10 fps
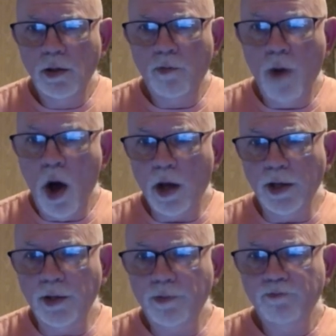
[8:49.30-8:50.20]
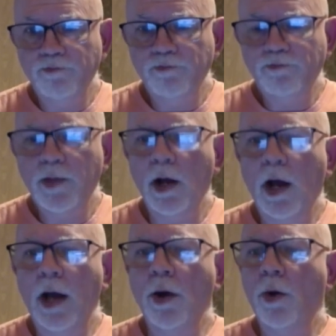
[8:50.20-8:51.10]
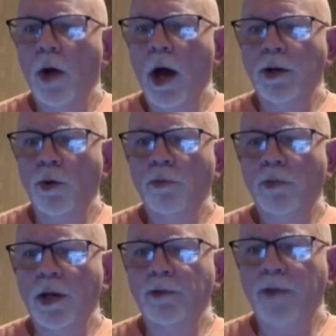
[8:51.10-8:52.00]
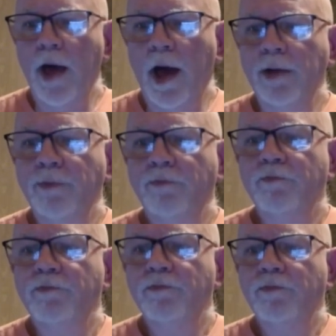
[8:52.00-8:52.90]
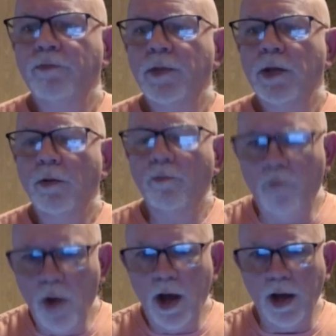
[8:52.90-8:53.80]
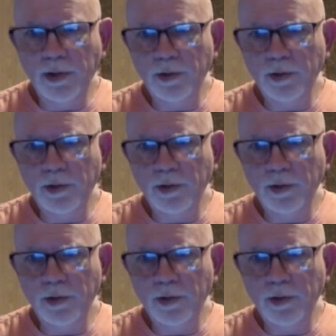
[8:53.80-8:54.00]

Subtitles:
pocket. I don't believe that. But